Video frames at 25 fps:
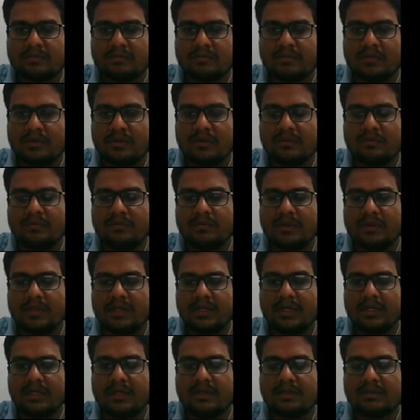P of
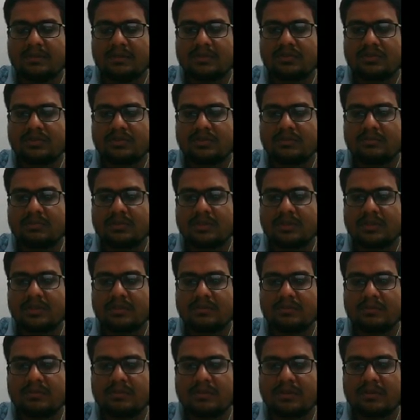A intersection B, that
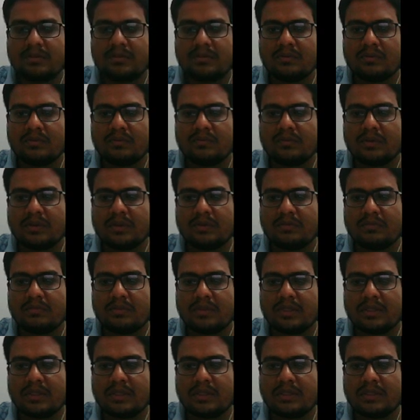will be equal to 1 by
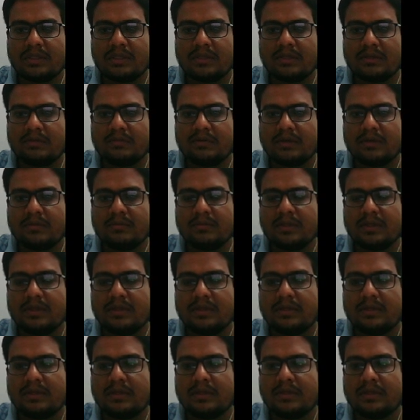18 divided by
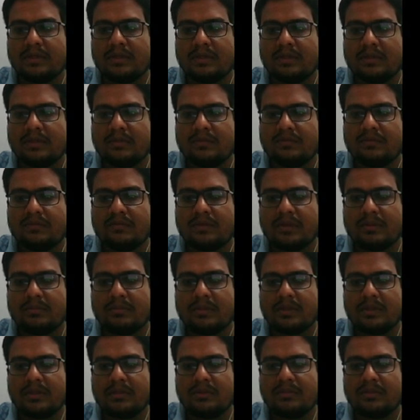5
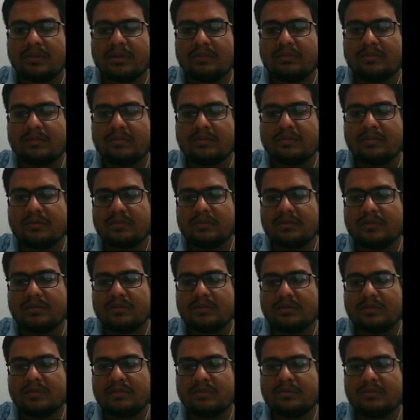by 12.
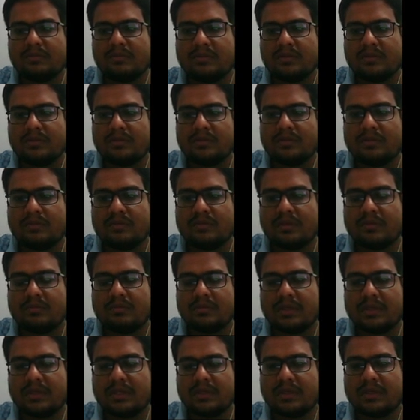So this will be equal to 1
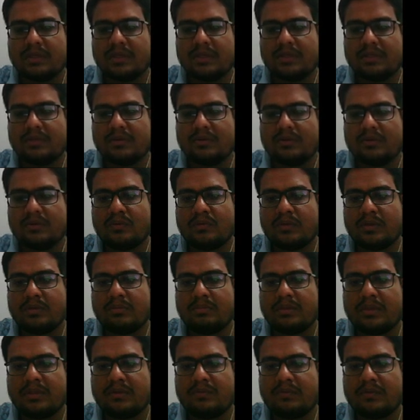by 18 into 12
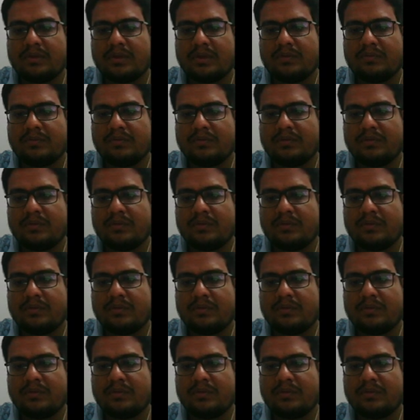by 5.